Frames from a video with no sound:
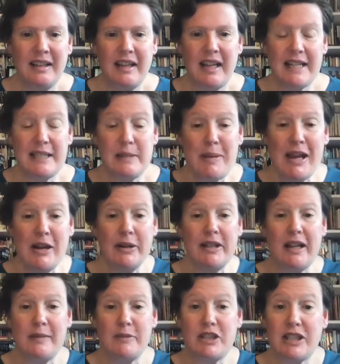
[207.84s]
It's a
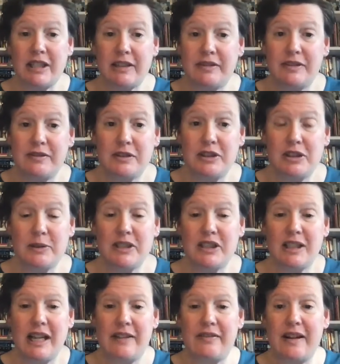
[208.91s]
paradigm shift for
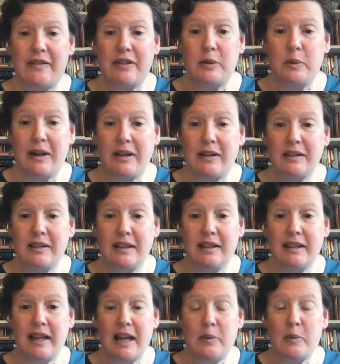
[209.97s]
Jewish life everywhere,
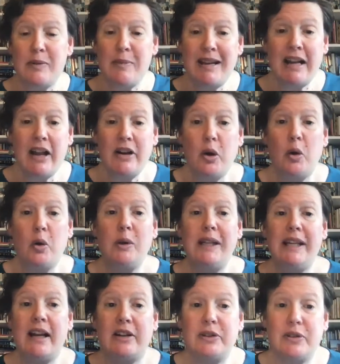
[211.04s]
and we may not
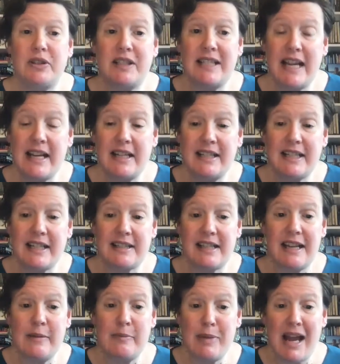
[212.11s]
wholly understand its
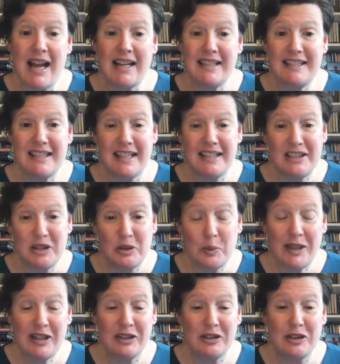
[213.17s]
impacts until
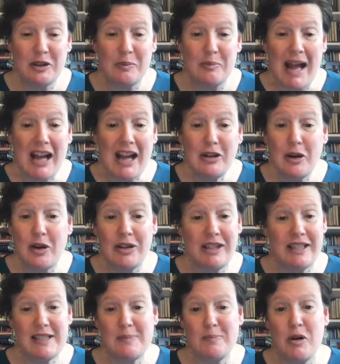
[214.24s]
we can look back on
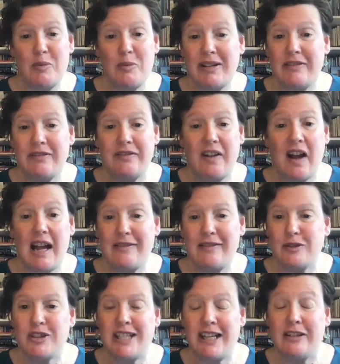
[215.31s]
this moment 5
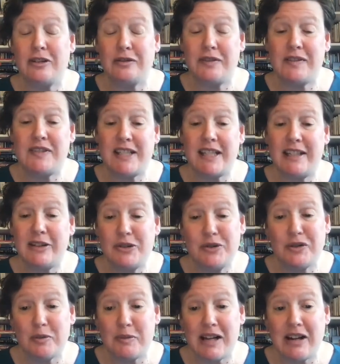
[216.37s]
or 10 or 15 years
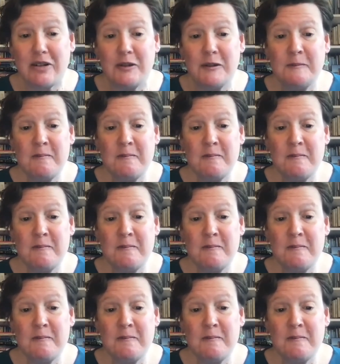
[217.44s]
from now.